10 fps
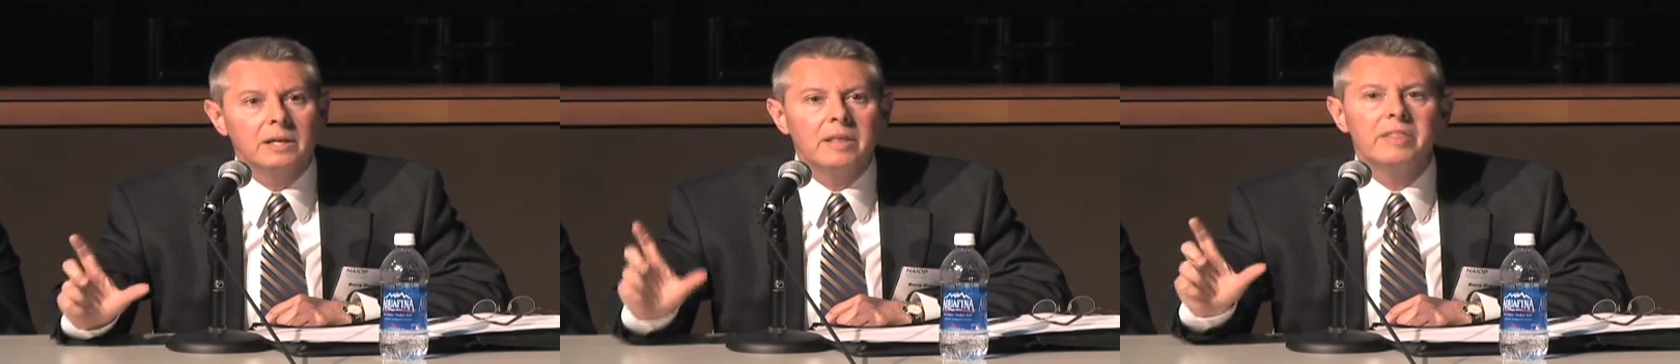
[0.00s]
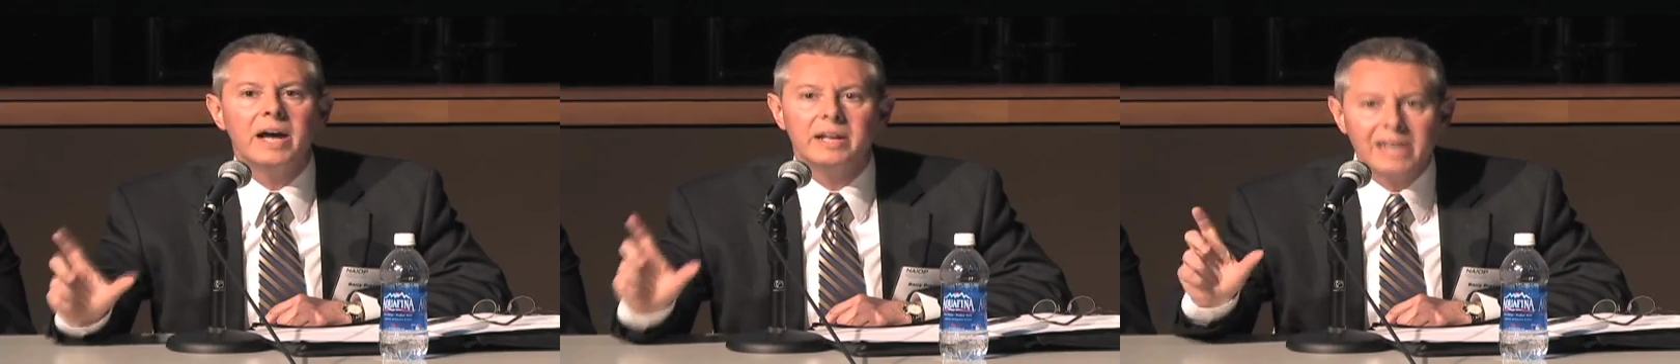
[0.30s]

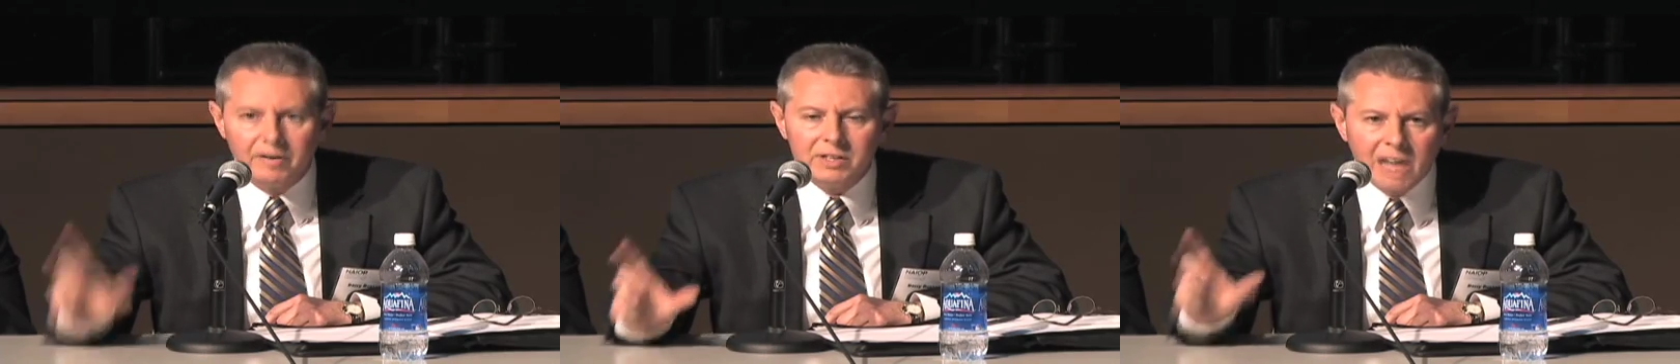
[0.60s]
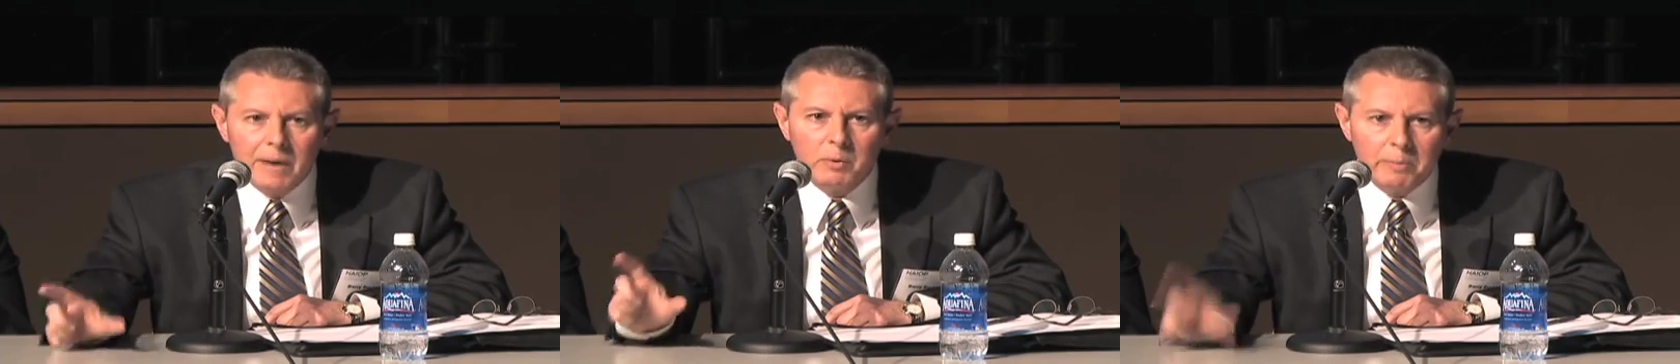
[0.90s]
that every
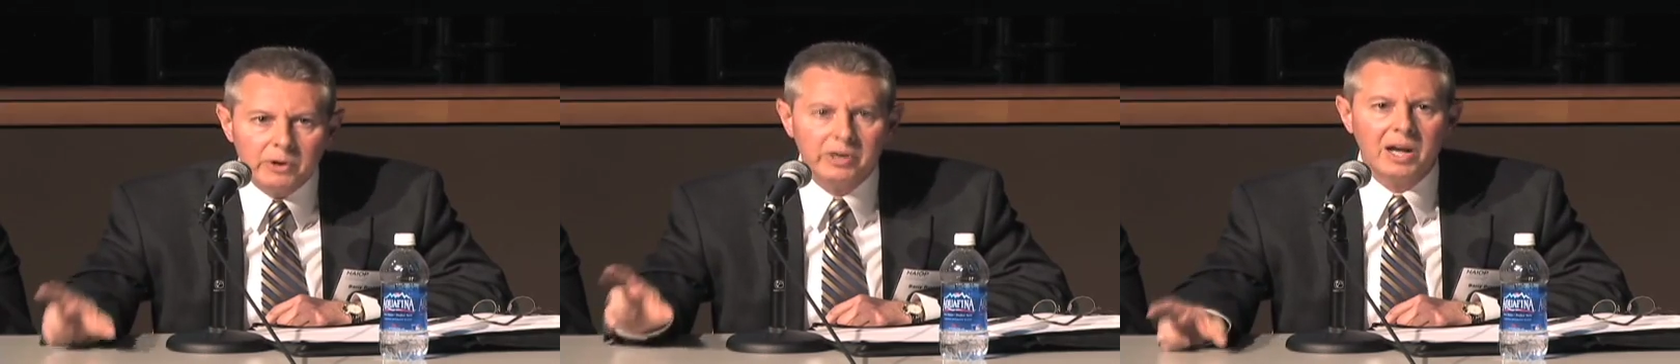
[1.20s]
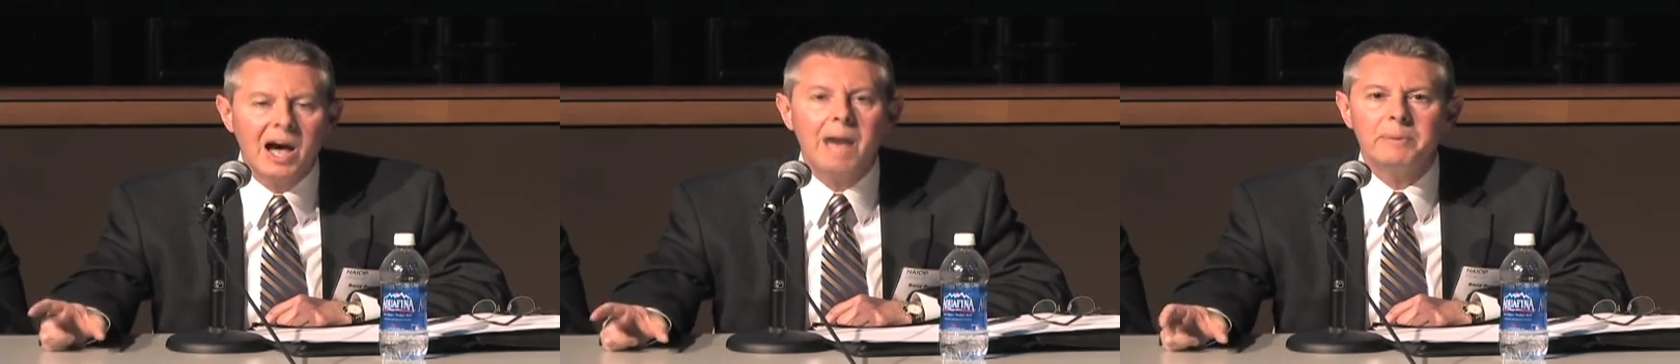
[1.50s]
time we burn a
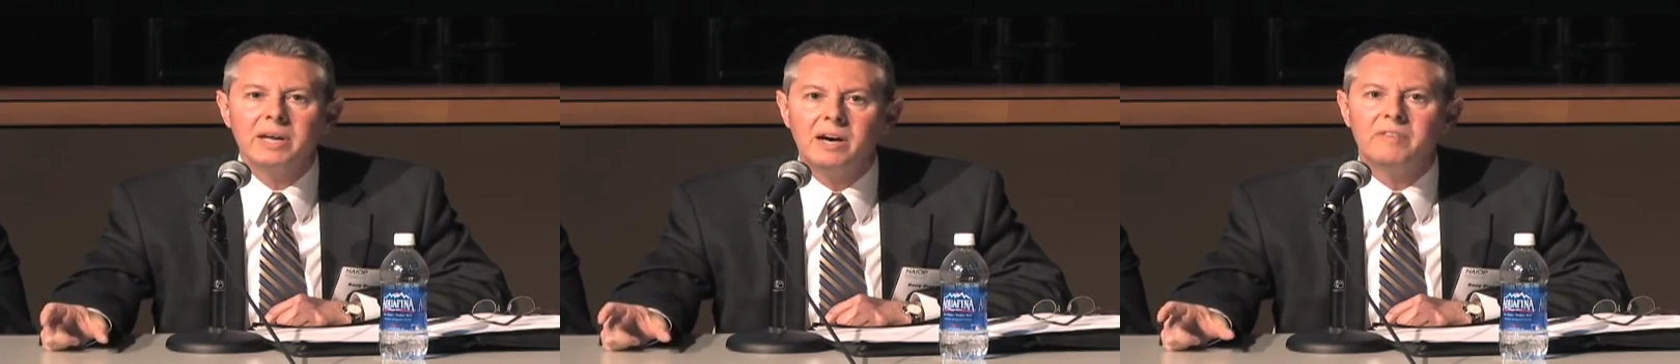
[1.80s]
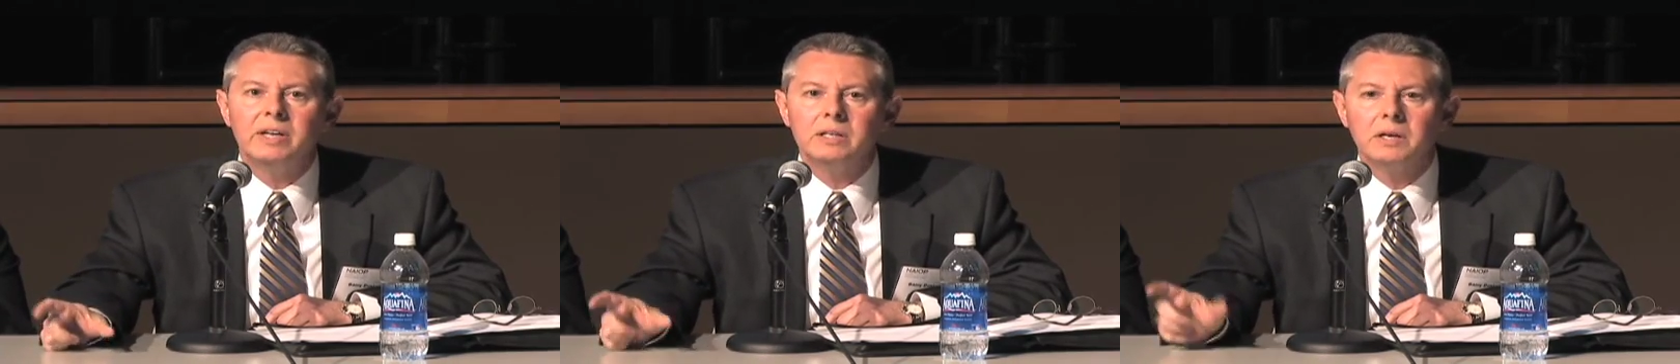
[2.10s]
copy
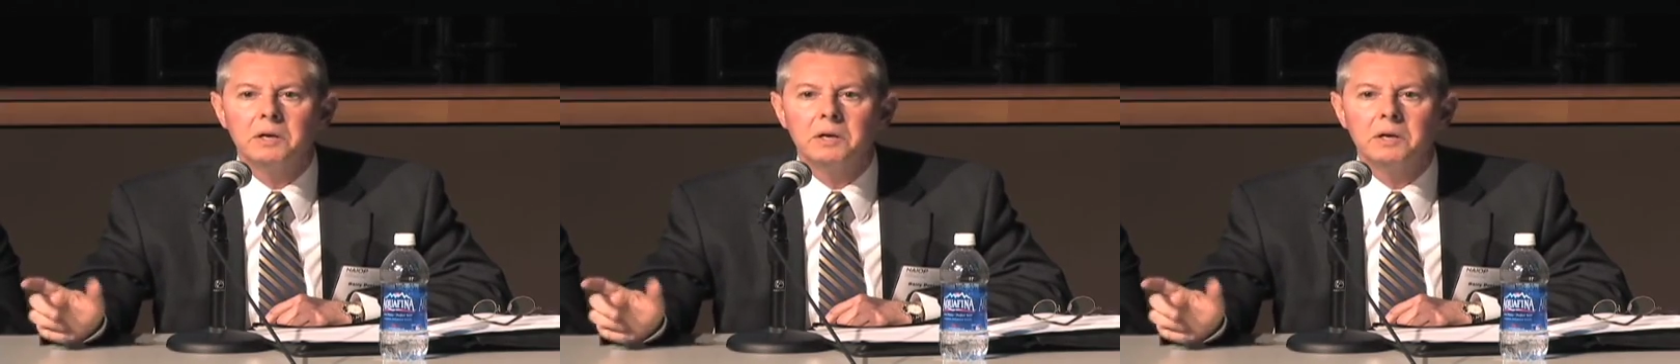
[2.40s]
of it,